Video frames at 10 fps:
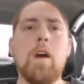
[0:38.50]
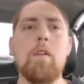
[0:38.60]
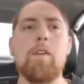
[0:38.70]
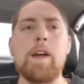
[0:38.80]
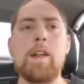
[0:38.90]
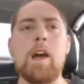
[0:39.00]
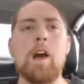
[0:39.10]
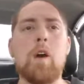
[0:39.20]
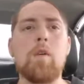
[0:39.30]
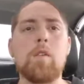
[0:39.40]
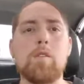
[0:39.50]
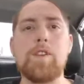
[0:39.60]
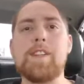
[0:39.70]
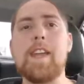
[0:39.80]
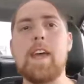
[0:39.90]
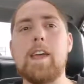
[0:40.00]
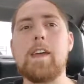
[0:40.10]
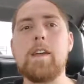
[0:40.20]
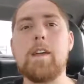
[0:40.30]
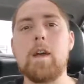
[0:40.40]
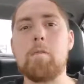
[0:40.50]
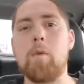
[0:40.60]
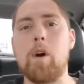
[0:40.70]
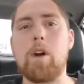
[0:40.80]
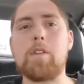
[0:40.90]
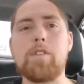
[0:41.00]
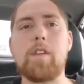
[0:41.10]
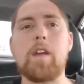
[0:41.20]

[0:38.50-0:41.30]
right now, today marks